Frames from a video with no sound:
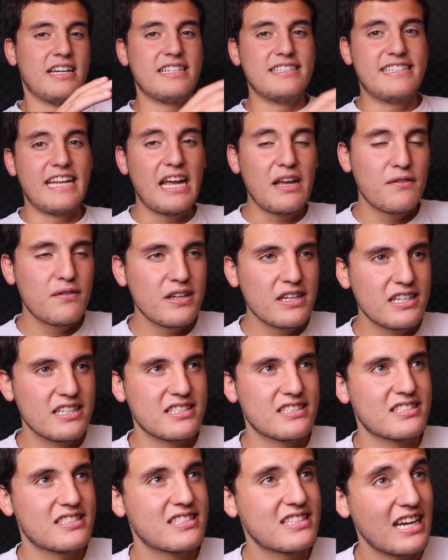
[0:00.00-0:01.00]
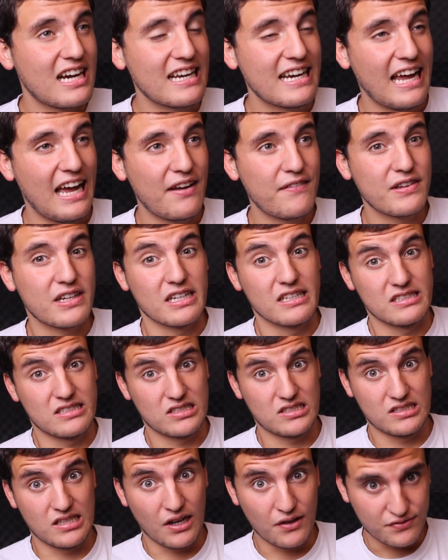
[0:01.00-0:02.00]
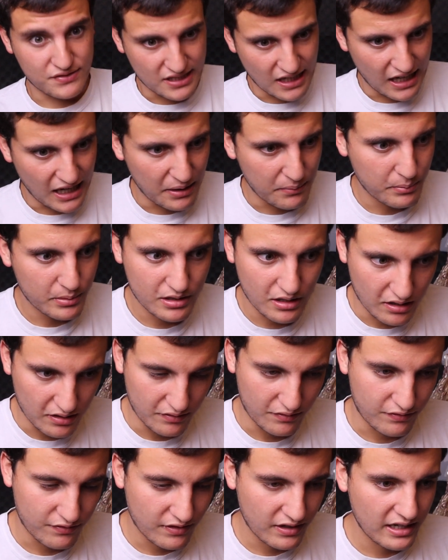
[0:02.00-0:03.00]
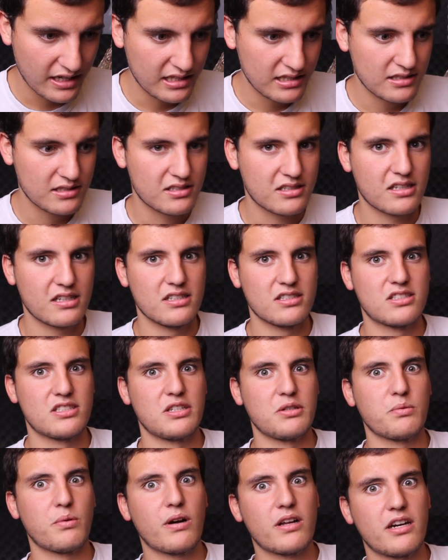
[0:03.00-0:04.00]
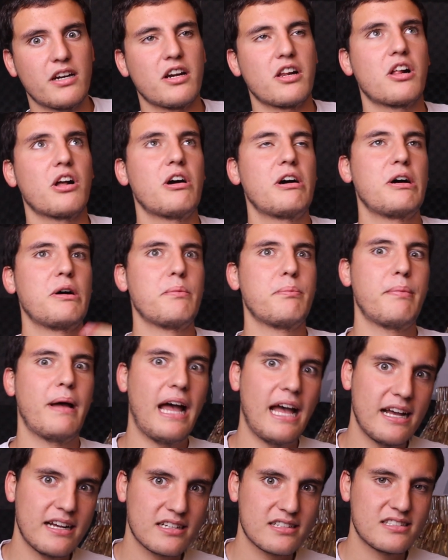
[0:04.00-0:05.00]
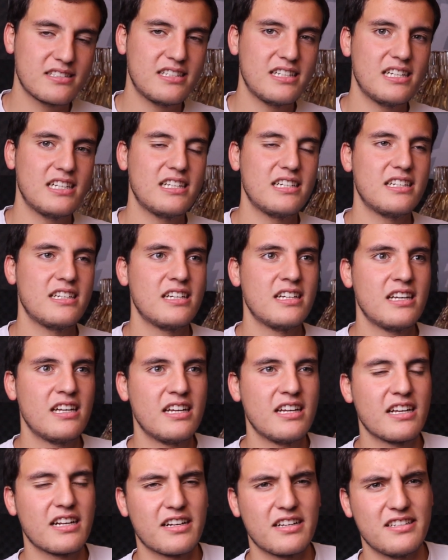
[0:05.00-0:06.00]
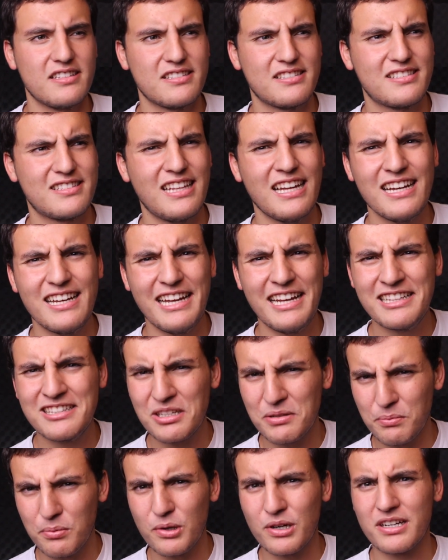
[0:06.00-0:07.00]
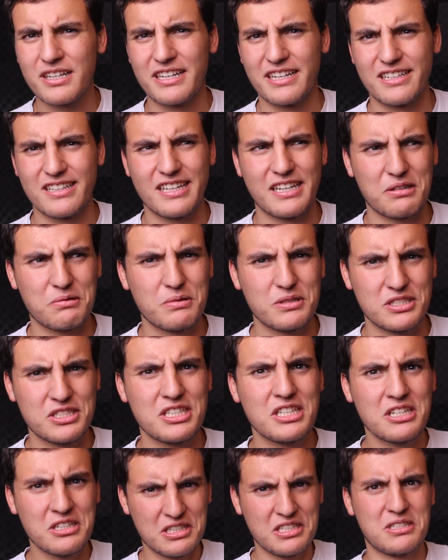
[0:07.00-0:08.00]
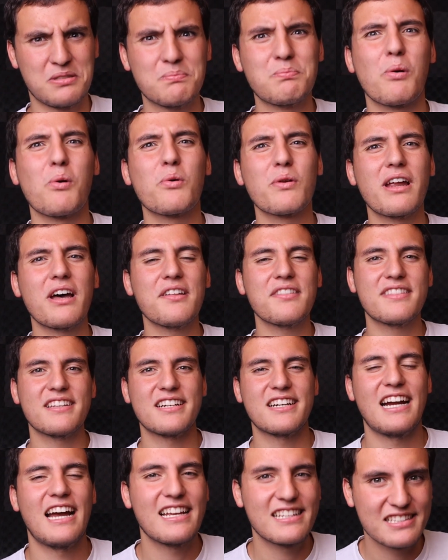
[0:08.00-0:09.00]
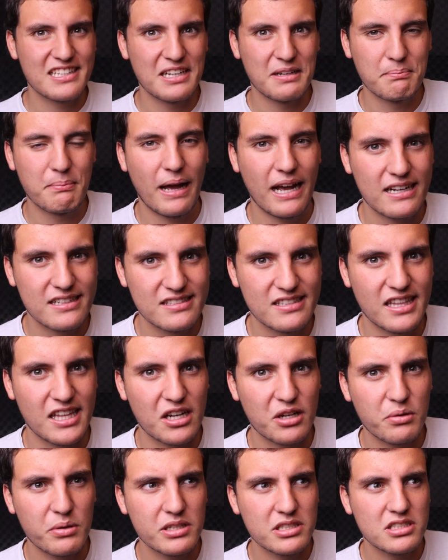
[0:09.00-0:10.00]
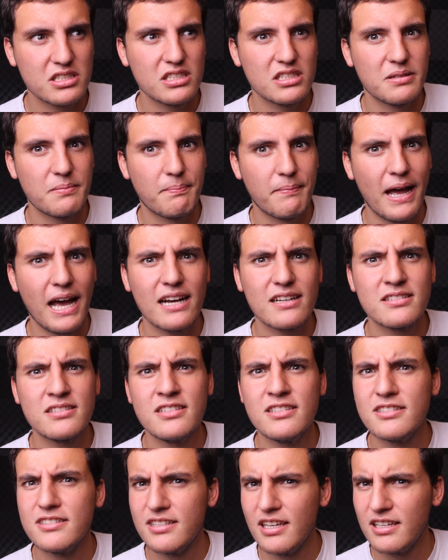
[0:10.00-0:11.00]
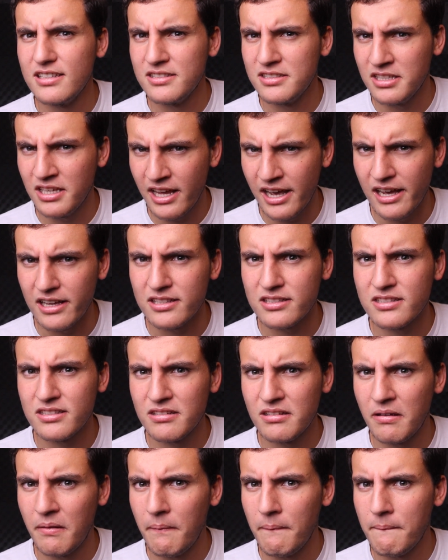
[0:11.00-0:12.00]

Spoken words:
Davy is kind of having a tough time with all her friends because she wanted to go help Paxton, Because that ends up working. Like when she is bold out there asking Paxton that question, Paxton says yes.